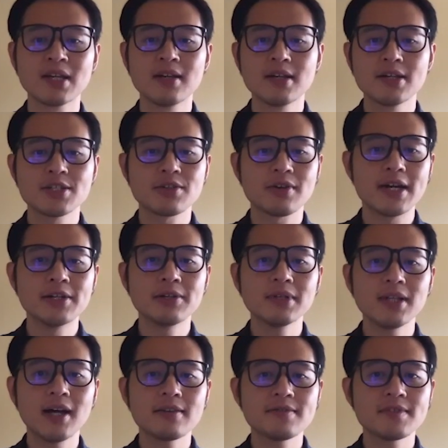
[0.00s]
So I know a
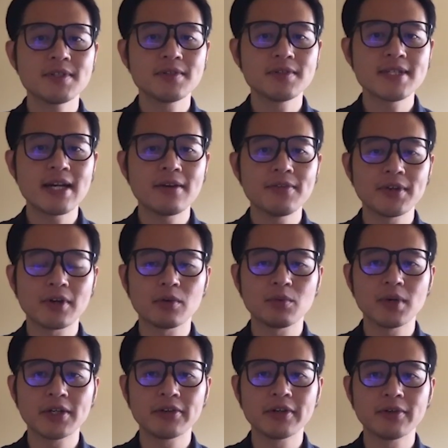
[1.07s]
lot of students out there are
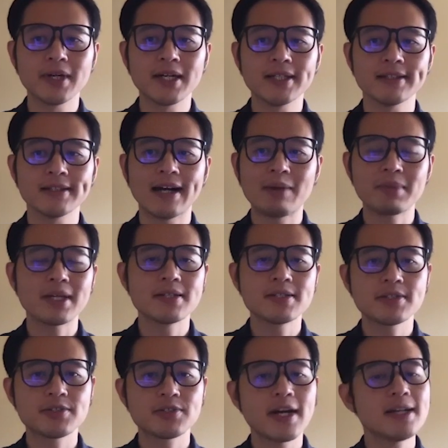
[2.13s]
wondering, well, I'm going to
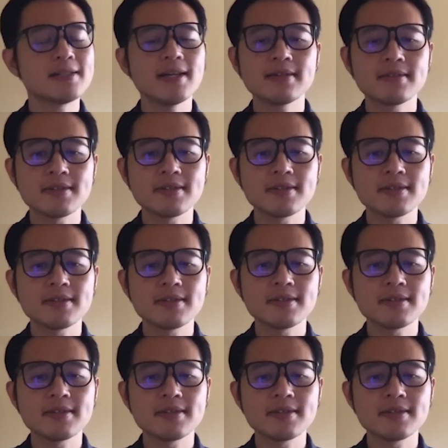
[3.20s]
try and take this